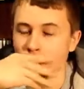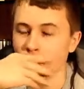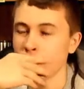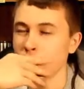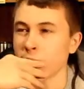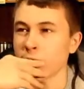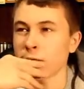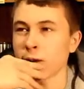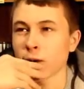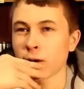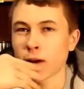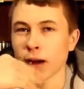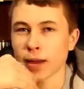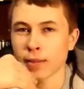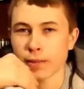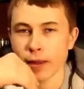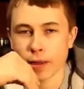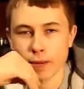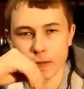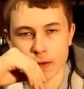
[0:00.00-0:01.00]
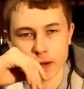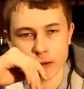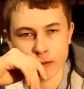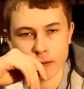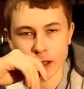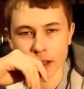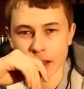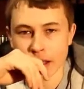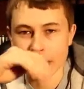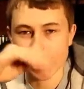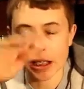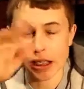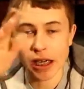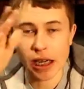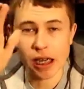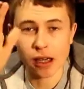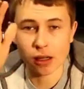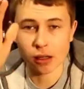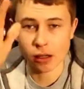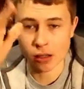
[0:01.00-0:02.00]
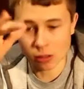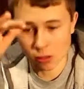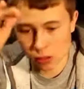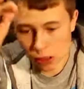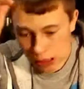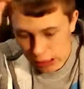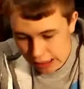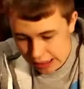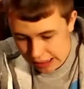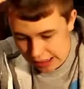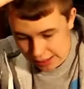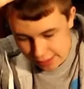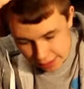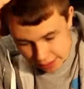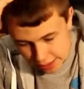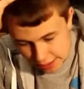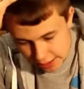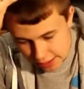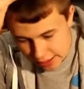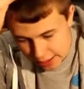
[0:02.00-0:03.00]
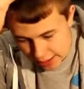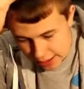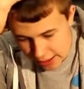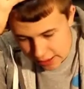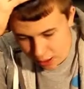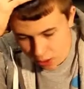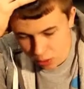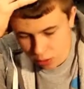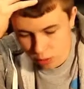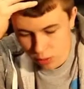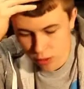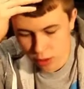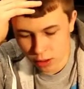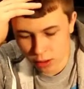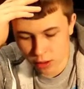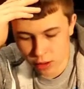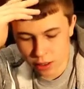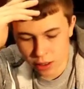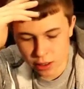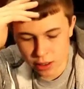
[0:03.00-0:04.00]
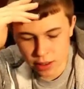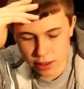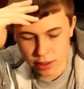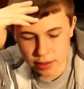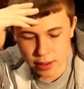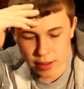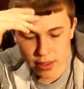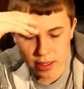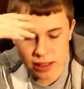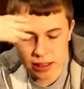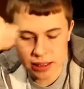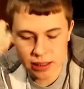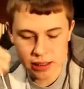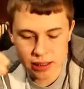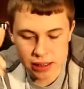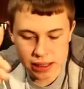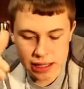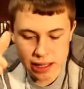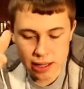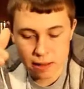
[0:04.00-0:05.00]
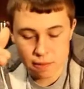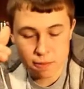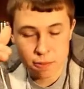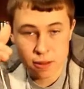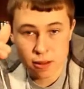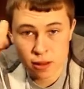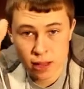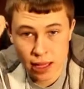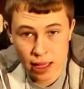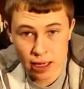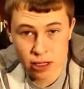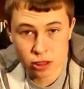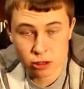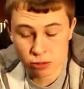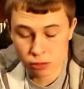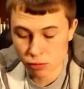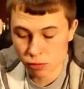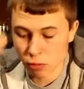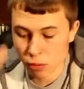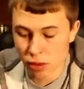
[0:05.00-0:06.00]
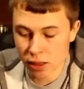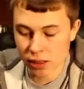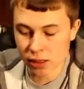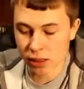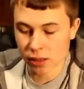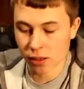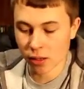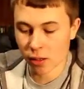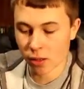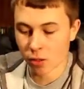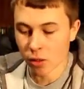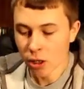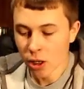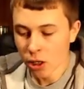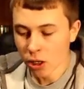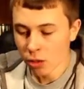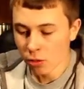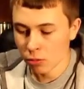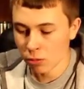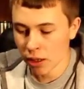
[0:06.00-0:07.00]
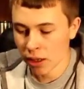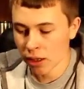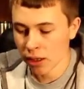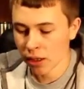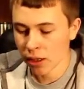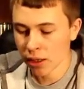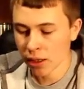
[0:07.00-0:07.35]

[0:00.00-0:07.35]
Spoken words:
make your crankbait run really shallow, is the thing, or not as deep as you would want it to go. With